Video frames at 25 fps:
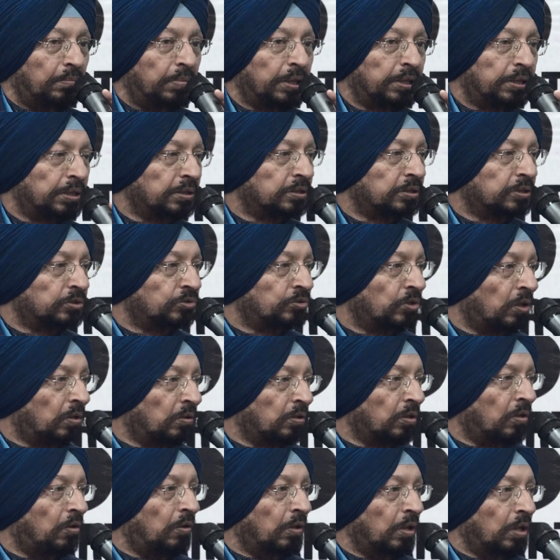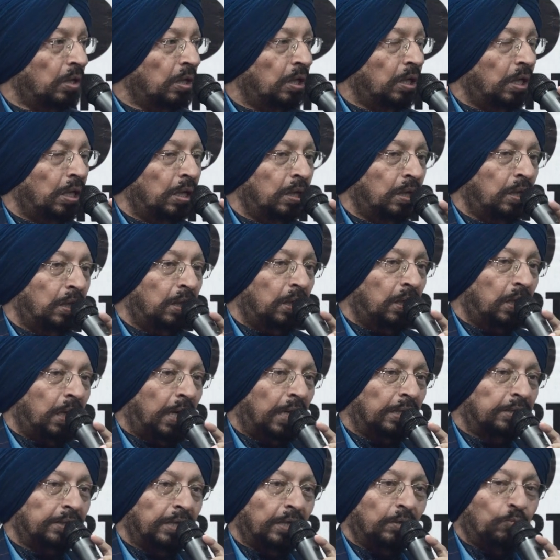But this is not all.
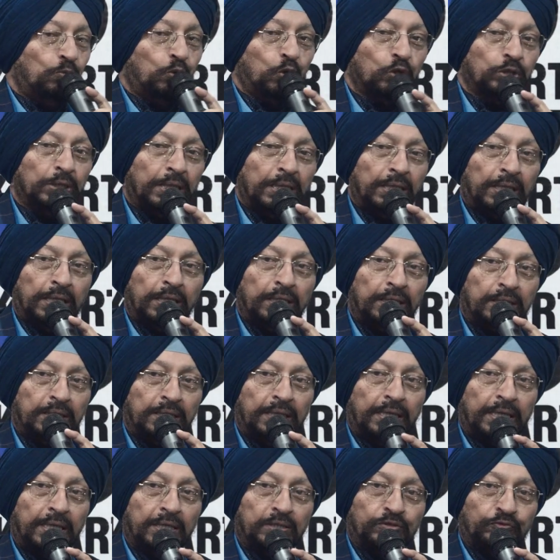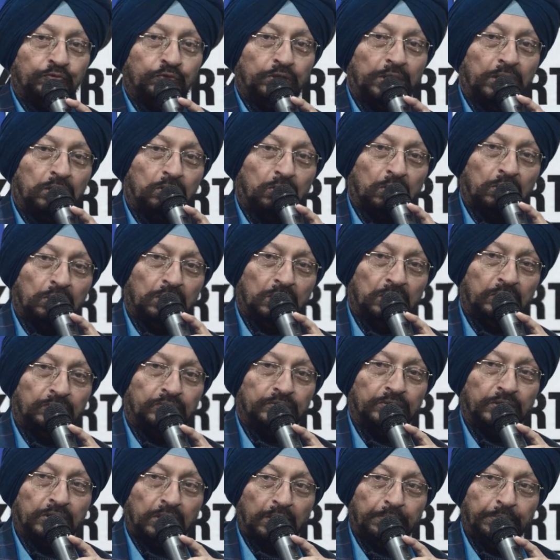I think more than anything else, we are talking
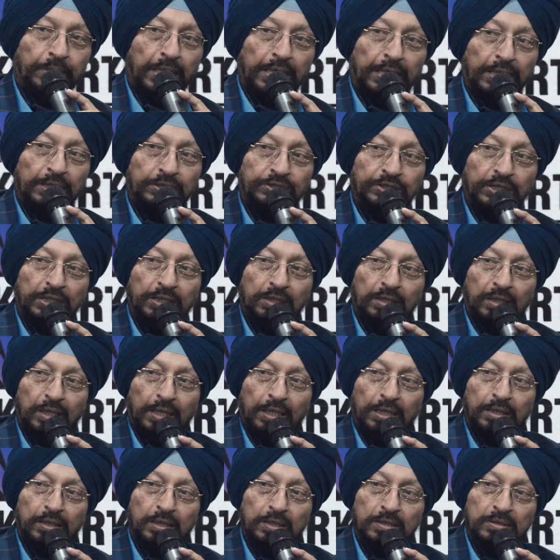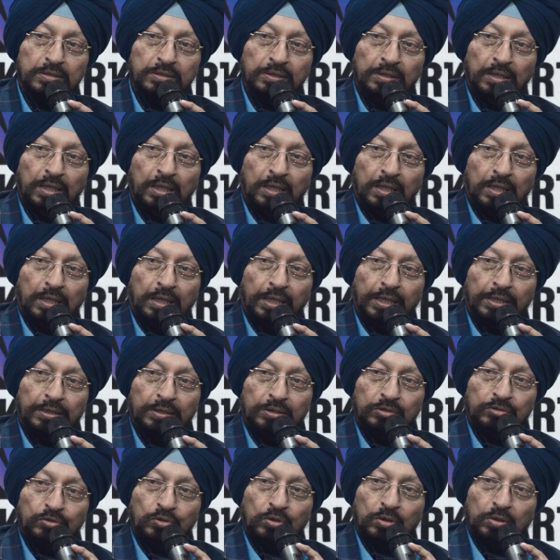about the communication. It is
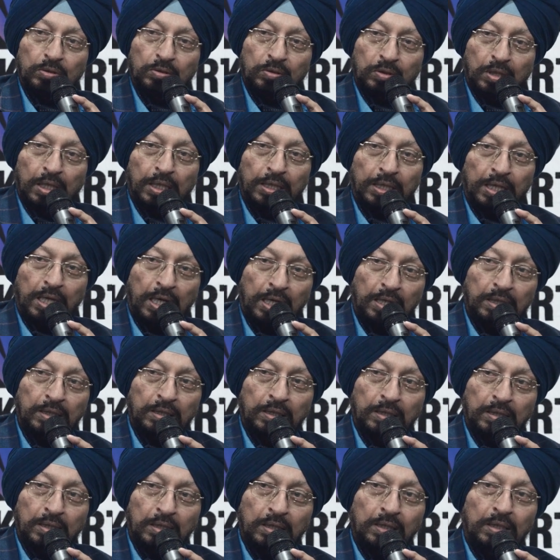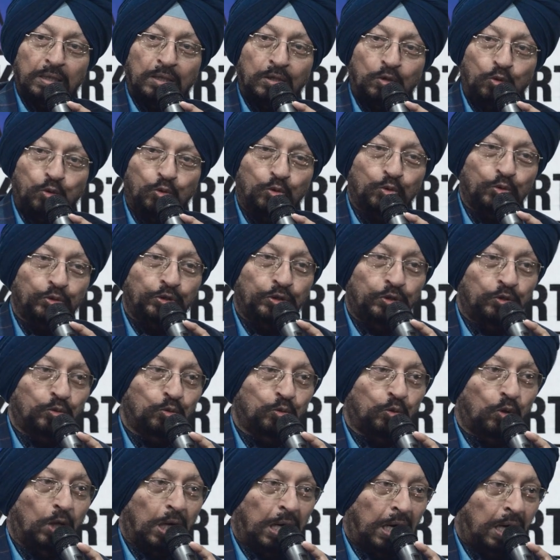again, who
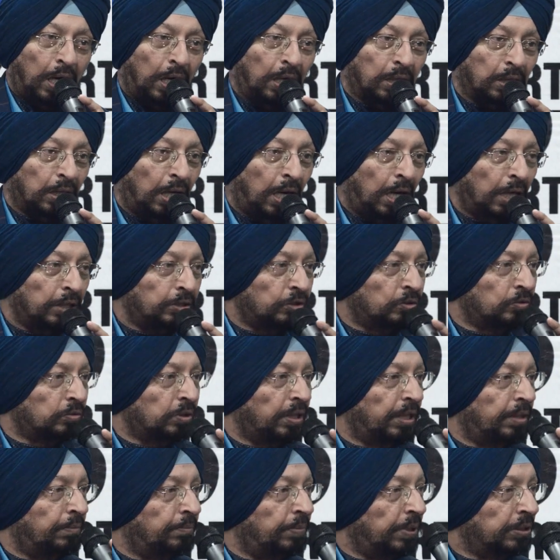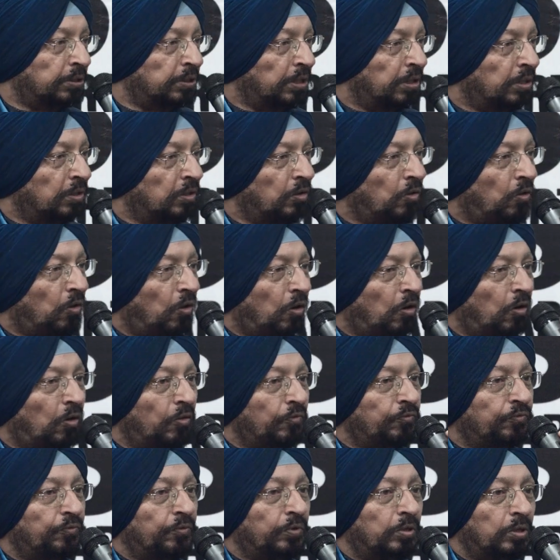you are. Are you the ambassador
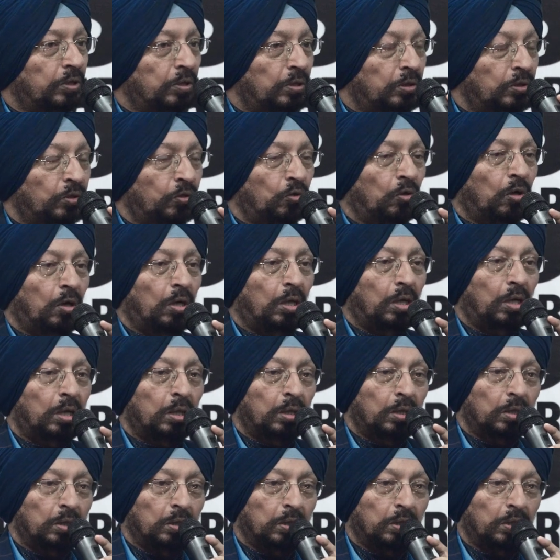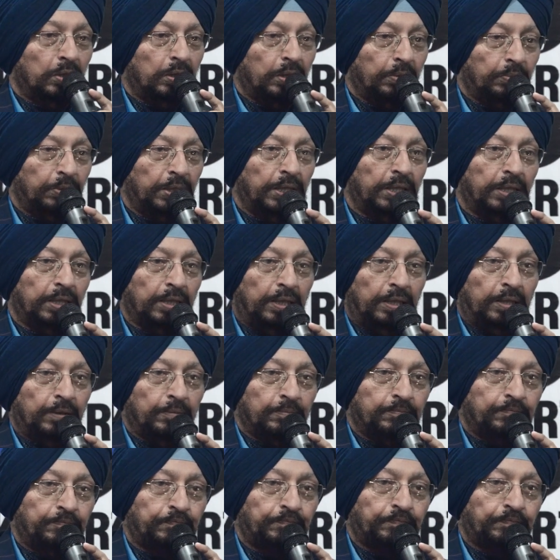of your community?